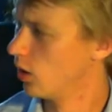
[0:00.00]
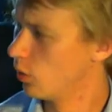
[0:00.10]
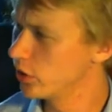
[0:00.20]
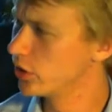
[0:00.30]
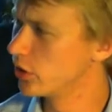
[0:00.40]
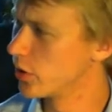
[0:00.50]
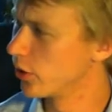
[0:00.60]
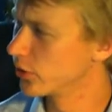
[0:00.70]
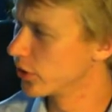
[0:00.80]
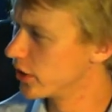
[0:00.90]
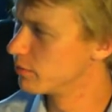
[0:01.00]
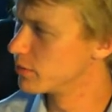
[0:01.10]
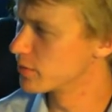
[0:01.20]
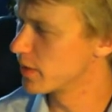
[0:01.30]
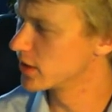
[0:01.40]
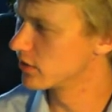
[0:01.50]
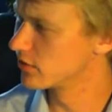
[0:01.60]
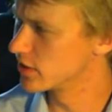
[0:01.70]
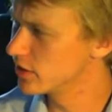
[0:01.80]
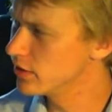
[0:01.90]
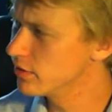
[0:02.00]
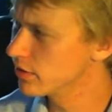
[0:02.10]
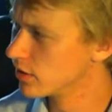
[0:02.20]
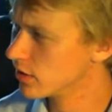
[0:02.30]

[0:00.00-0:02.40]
What are you doing, alternative perspective, Steve?